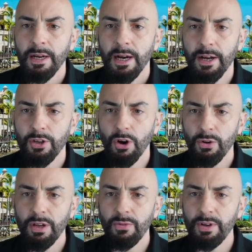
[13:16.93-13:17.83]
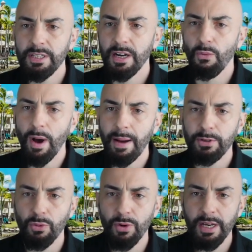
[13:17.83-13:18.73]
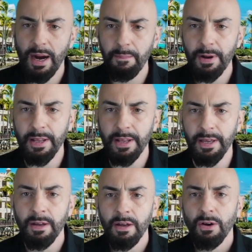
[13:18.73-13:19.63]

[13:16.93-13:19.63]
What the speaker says: The only reason a Web3 company